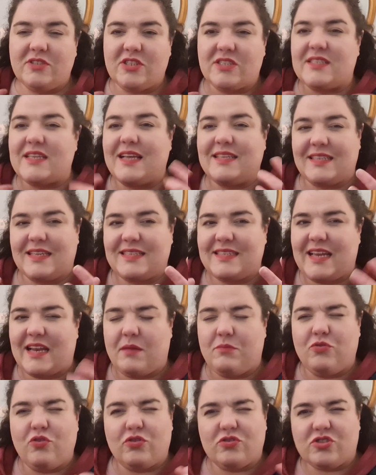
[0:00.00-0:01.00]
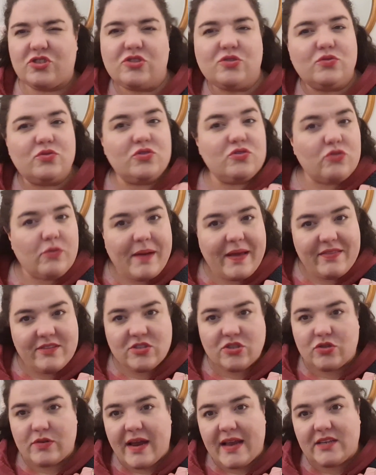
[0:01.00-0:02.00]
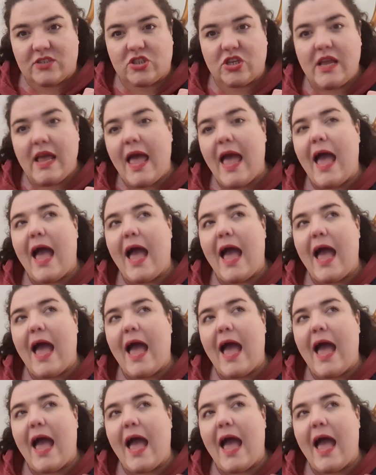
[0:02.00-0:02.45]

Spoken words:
Just as I said, I'm not too sure about the stretch,